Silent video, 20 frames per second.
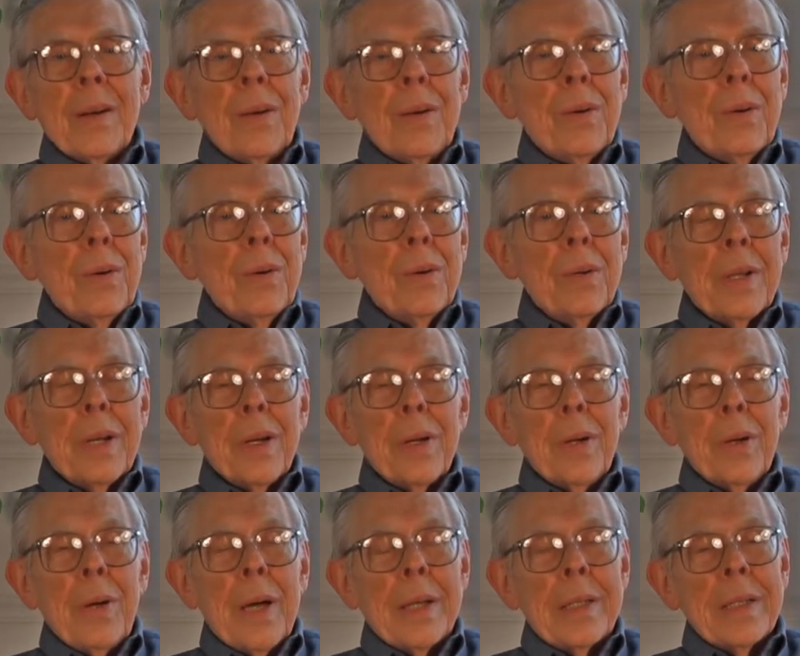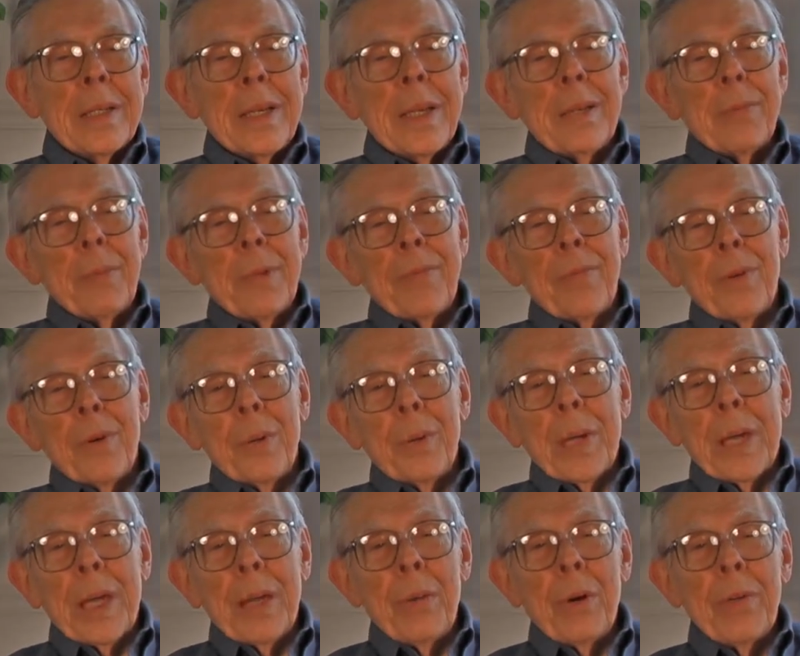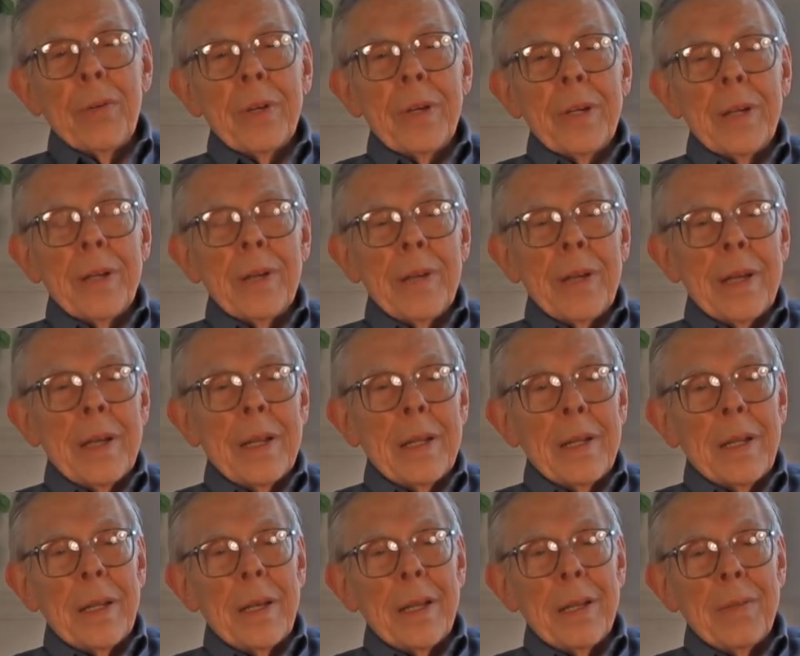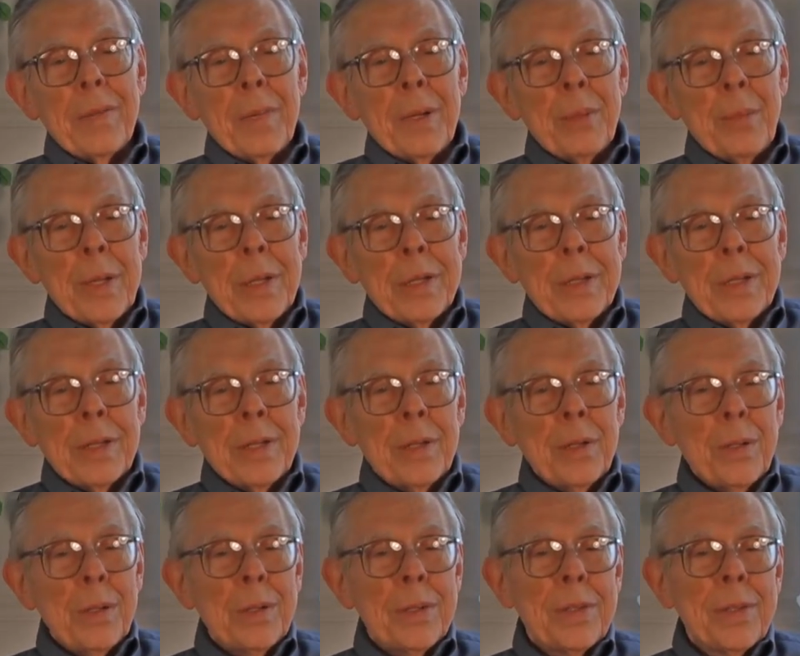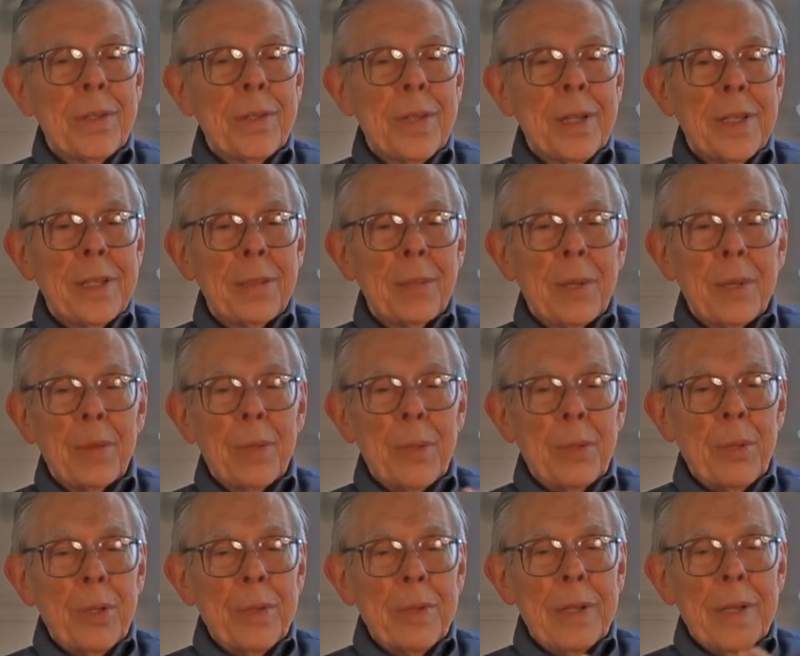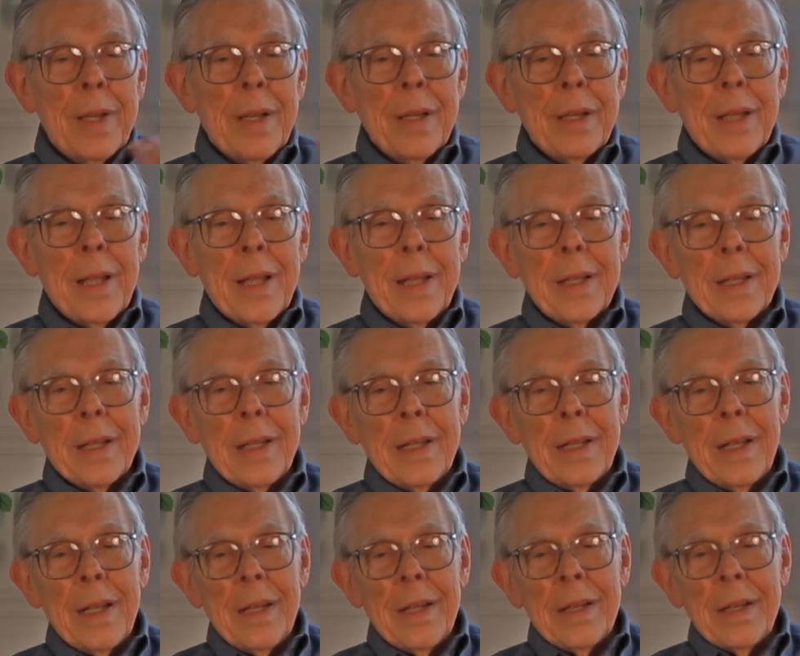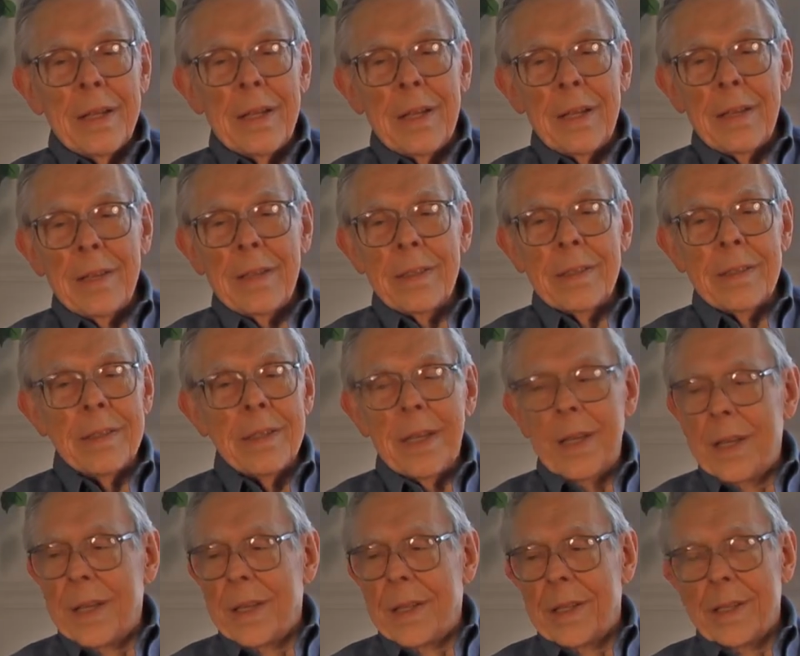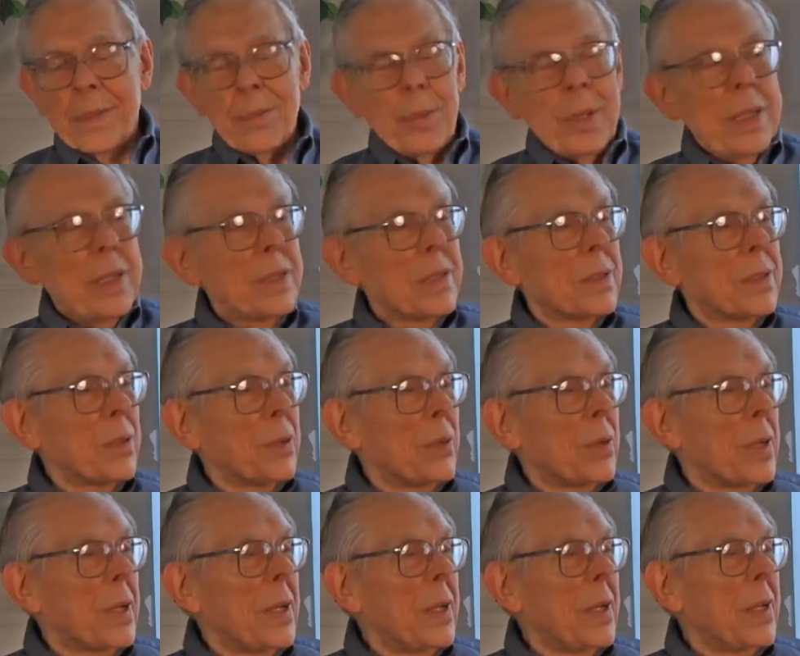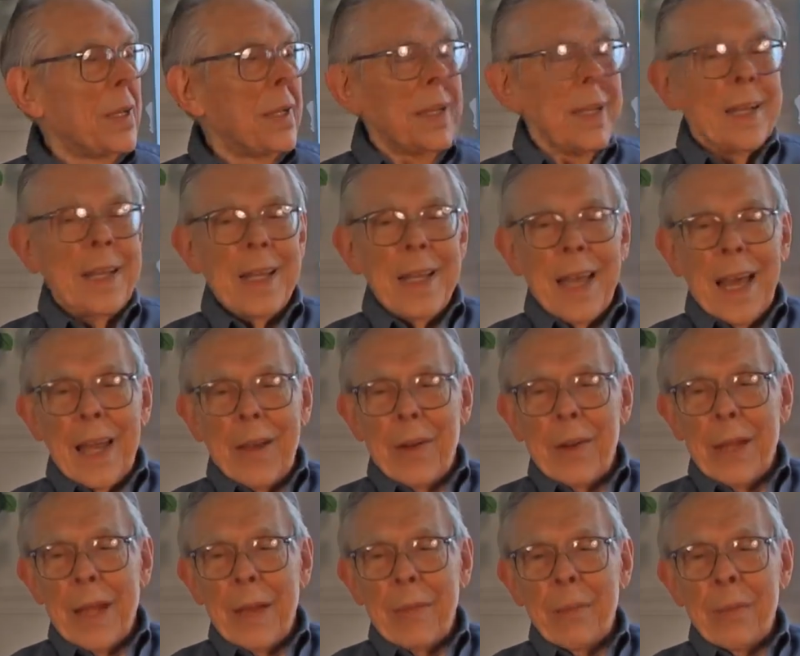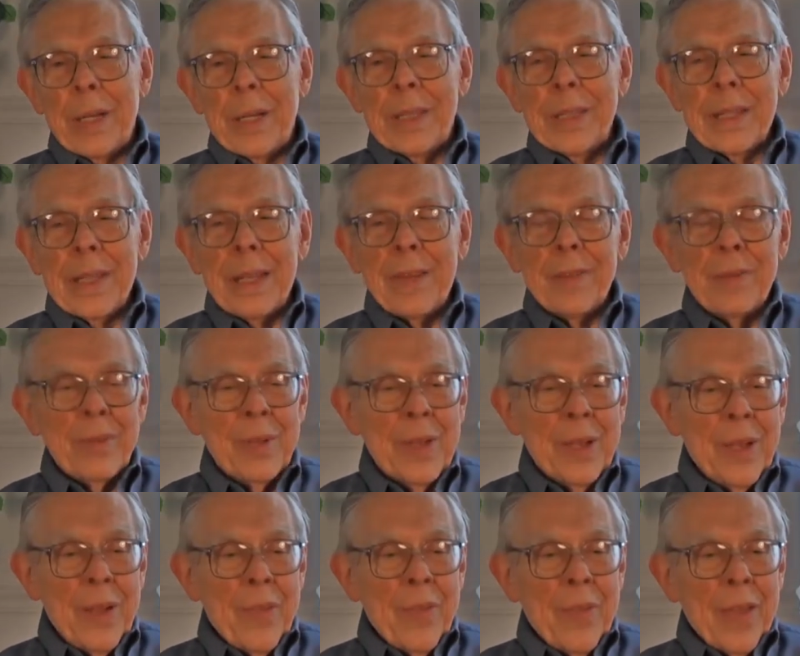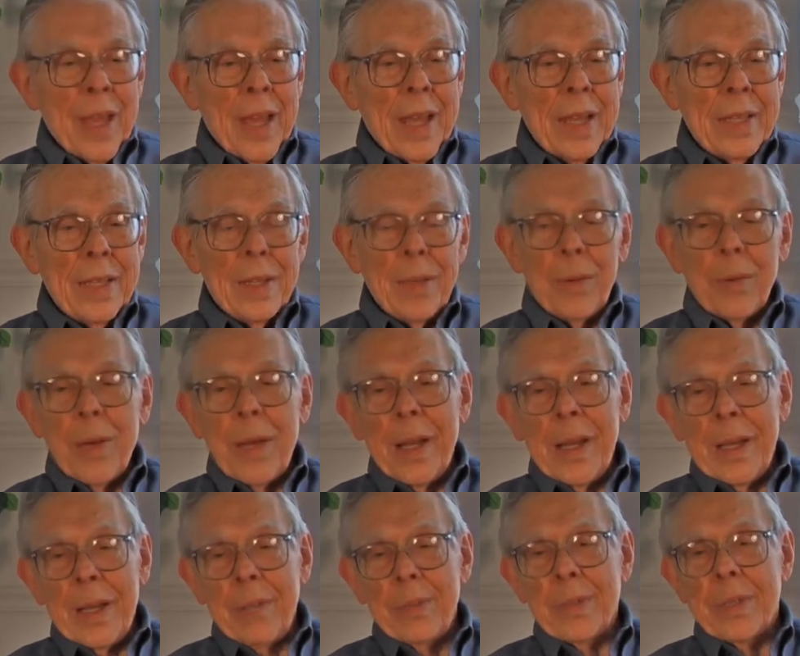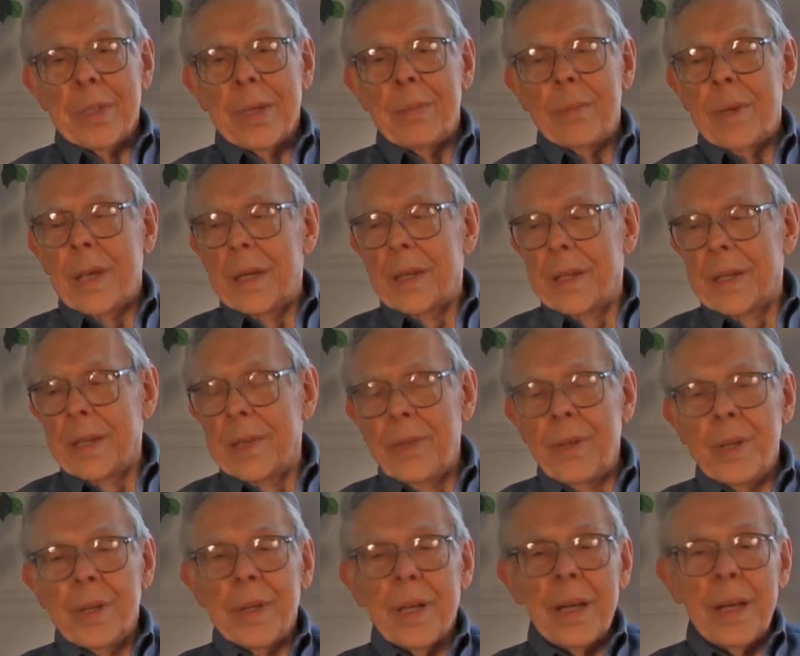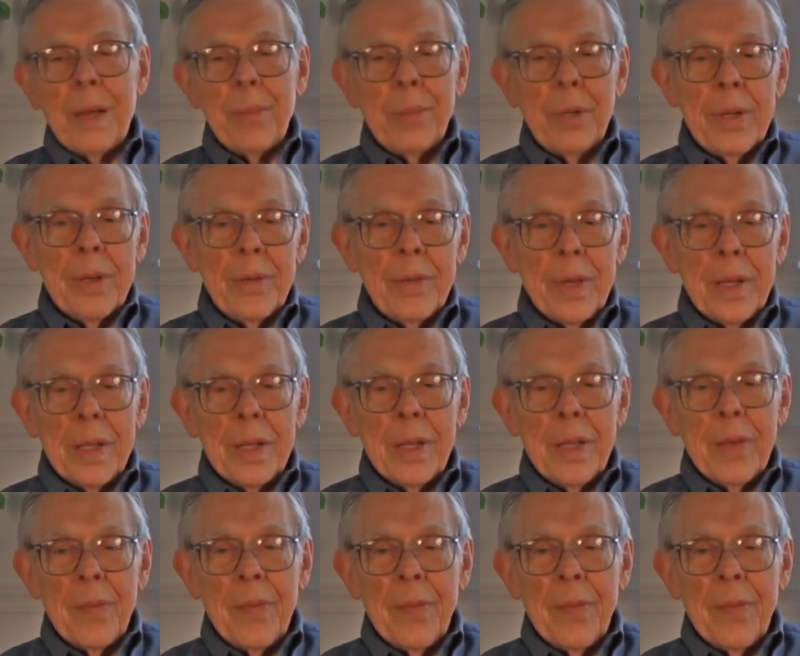Oh, no. I tell you, before we came over here, I had a lot of mementos and things, but we moved out and I had to clean out the house. And this place is so little, I don't have much left. Yeah. I did write up something. I'll give you a copy of it.